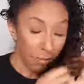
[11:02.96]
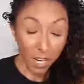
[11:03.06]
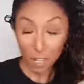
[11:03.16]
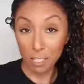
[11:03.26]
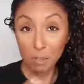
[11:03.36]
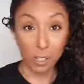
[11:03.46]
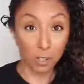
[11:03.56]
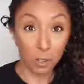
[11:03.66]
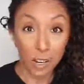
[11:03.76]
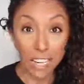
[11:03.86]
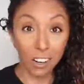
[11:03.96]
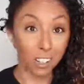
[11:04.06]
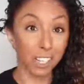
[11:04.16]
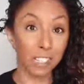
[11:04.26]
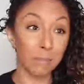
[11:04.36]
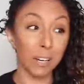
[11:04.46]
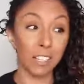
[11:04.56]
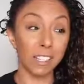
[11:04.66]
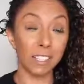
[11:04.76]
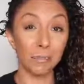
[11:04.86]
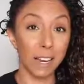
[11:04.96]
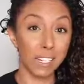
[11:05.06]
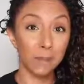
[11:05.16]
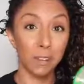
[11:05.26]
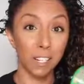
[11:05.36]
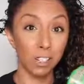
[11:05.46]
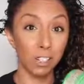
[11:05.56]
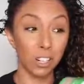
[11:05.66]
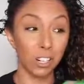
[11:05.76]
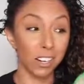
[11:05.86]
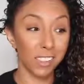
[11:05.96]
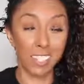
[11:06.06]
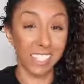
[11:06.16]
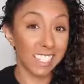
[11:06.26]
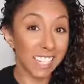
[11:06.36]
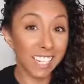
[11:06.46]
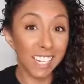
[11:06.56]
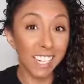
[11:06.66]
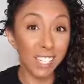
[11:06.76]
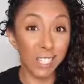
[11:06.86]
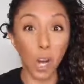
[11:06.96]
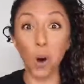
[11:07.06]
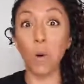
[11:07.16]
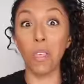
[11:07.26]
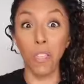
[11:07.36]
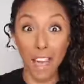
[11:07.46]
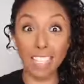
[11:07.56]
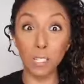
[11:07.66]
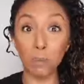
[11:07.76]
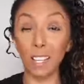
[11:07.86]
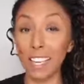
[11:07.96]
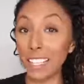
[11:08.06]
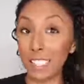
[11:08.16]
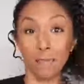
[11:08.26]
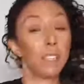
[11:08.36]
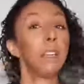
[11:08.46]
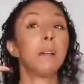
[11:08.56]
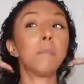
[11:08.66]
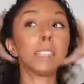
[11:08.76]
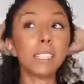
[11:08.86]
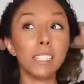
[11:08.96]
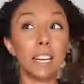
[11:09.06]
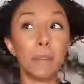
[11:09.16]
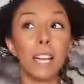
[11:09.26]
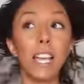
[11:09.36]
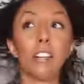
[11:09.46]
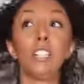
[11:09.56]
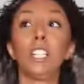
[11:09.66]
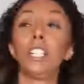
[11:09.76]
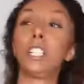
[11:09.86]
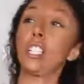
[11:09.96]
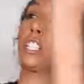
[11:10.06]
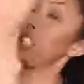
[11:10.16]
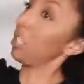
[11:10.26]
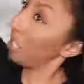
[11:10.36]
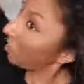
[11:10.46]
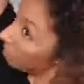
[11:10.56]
my hair smells great. All I smell is my deep conditioner and nothing stinky, so that's a plus. But this is how my hair looks